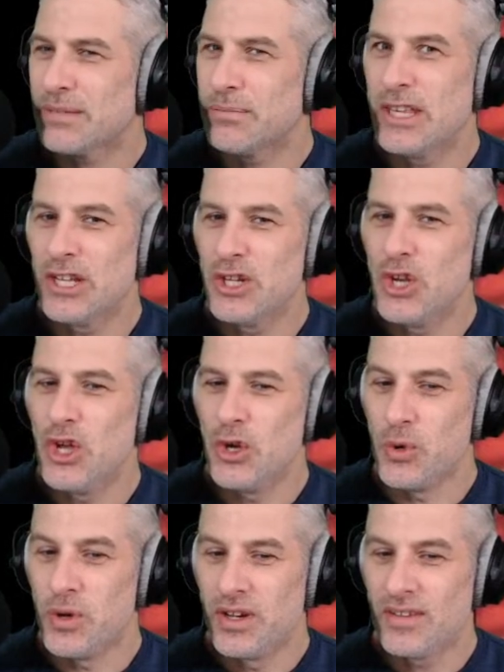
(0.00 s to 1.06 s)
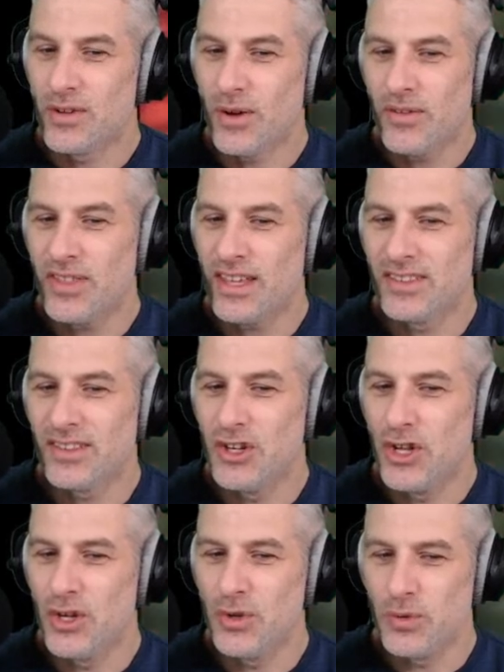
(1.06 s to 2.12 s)
something new. If you ever think the
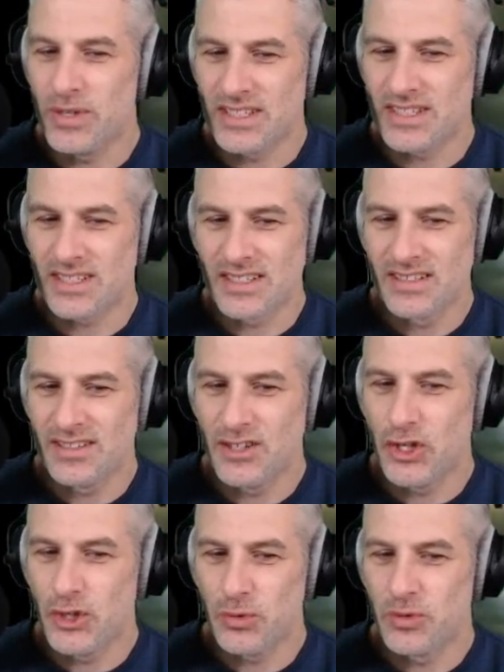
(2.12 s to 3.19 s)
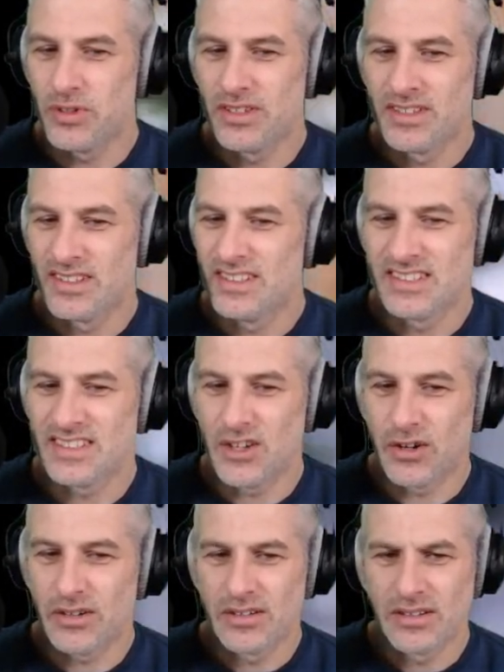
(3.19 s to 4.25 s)
new is new, it's
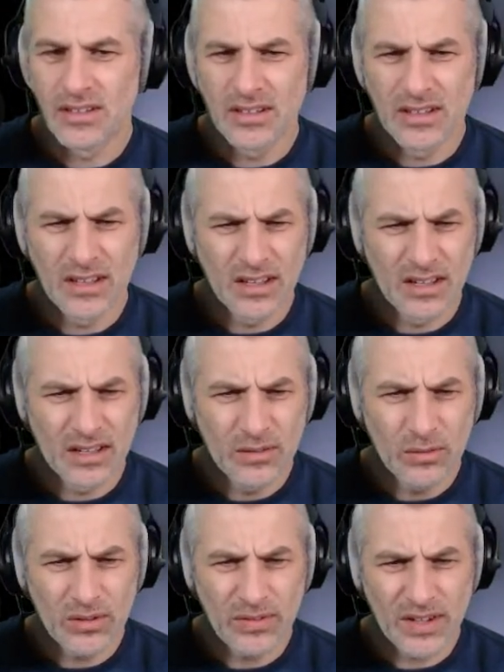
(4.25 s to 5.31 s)
not. What the